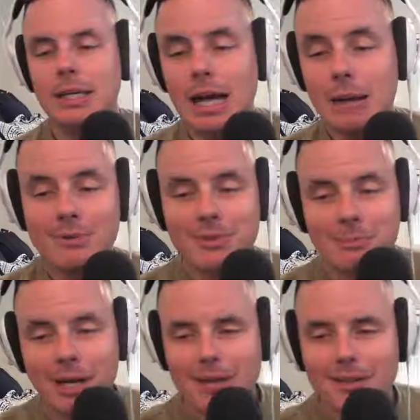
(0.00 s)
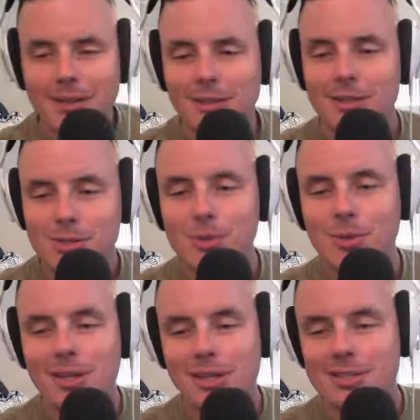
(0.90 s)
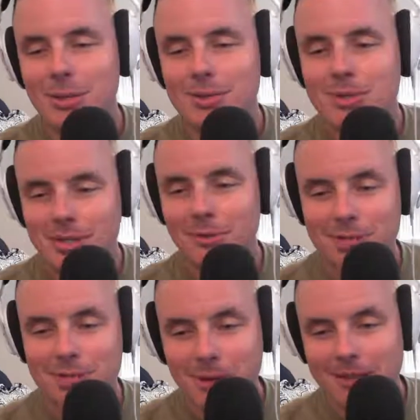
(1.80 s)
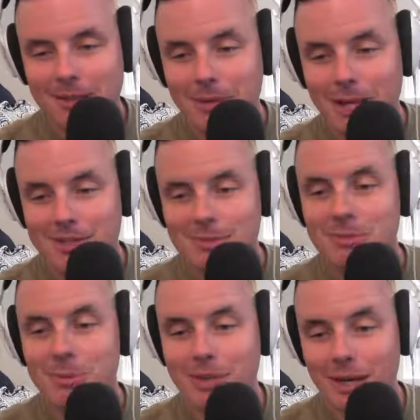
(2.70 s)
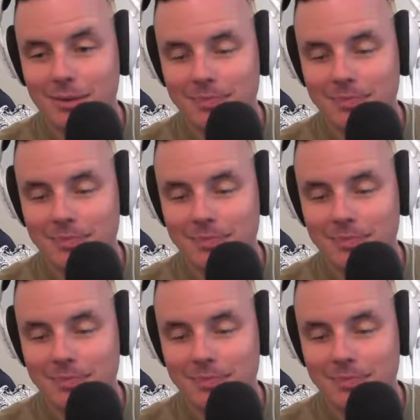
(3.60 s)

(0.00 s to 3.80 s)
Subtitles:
I'm of the mind that there are two things no self-respecting man should be without: